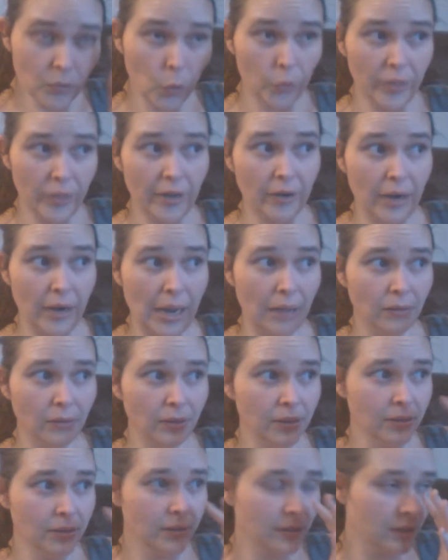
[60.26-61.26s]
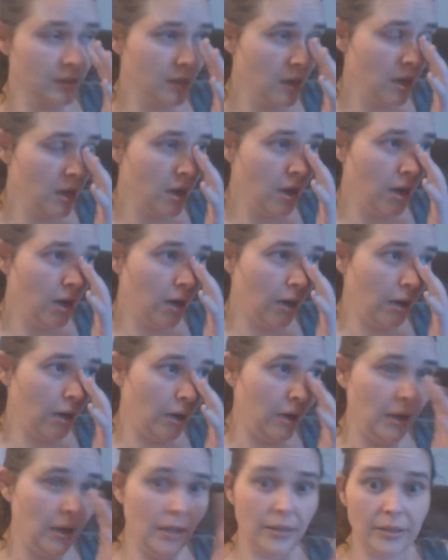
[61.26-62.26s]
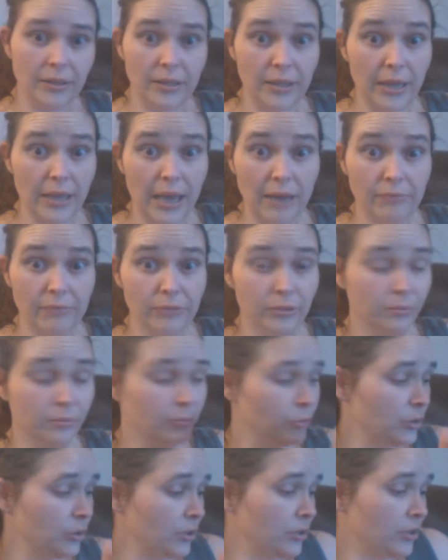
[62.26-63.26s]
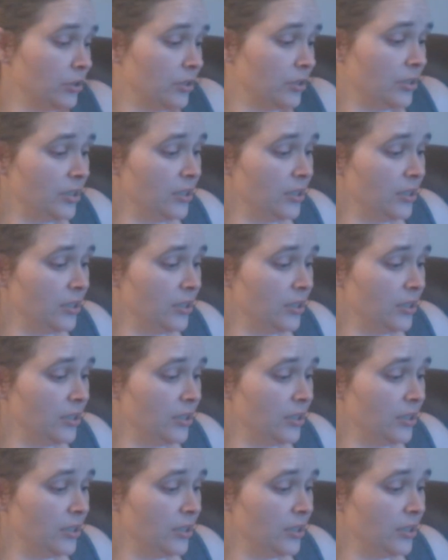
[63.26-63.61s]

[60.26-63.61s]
Or they are outlets. Uh, they have some really good